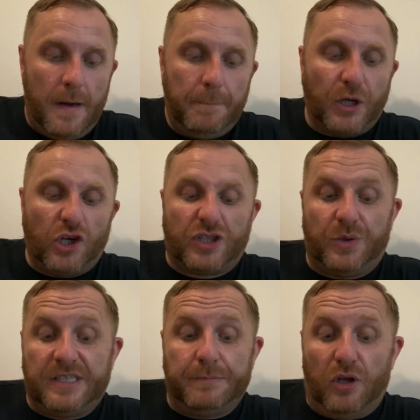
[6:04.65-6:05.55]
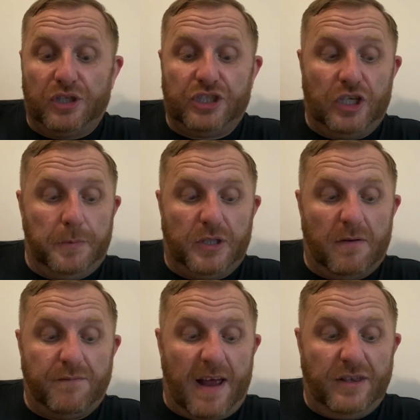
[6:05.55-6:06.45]
But you're too small and stupid to
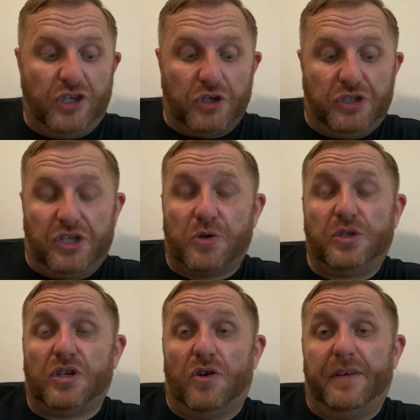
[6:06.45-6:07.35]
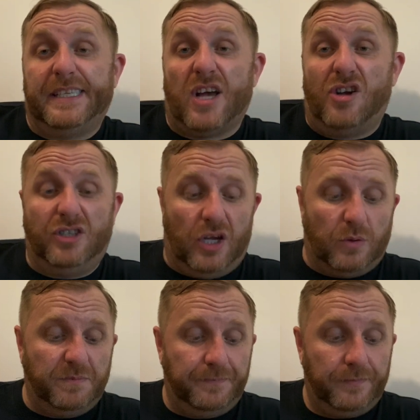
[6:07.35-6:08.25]
have read Just So stories, aren't
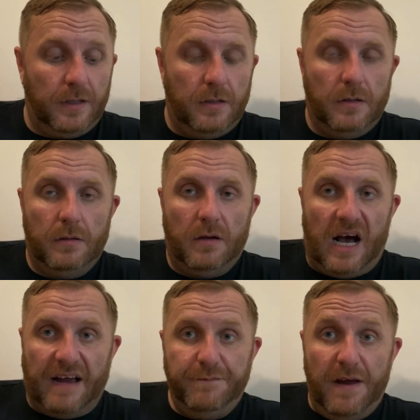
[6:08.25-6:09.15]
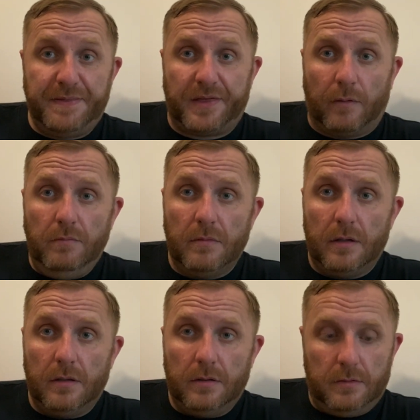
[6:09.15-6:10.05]
you? I've read them,
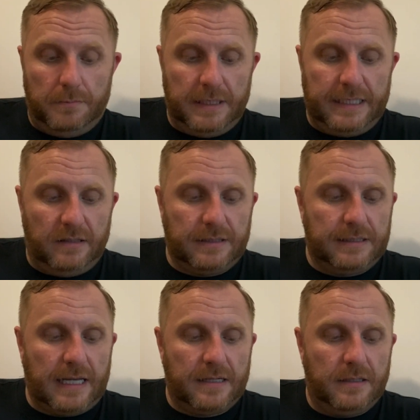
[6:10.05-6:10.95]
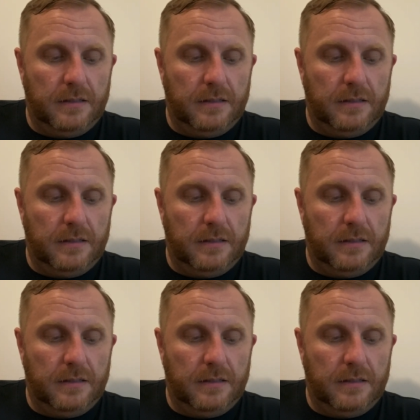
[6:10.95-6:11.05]
Matilda said.